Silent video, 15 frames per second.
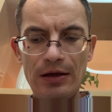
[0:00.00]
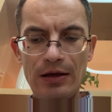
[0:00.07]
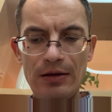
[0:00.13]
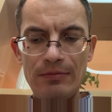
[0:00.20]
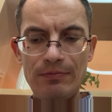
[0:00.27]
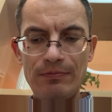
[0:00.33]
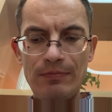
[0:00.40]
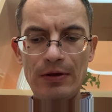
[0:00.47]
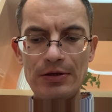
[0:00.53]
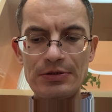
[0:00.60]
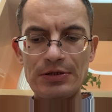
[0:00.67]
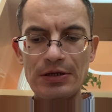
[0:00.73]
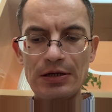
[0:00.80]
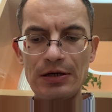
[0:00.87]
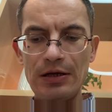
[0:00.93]
And
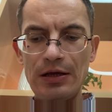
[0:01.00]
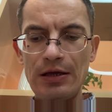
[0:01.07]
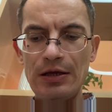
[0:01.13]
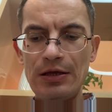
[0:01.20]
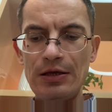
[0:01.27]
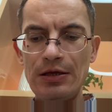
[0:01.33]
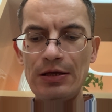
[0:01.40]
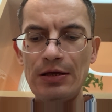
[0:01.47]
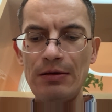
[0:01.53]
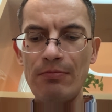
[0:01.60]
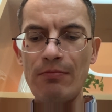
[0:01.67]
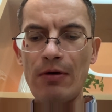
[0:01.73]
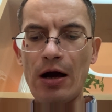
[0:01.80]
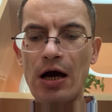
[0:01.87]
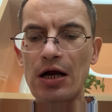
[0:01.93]
basically he
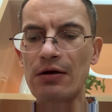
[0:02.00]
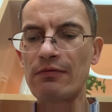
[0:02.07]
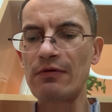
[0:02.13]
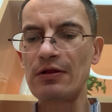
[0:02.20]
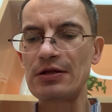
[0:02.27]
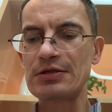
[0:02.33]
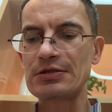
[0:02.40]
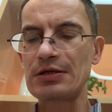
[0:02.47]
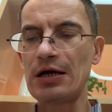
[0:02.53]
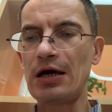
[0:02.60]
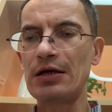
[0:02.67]
marvels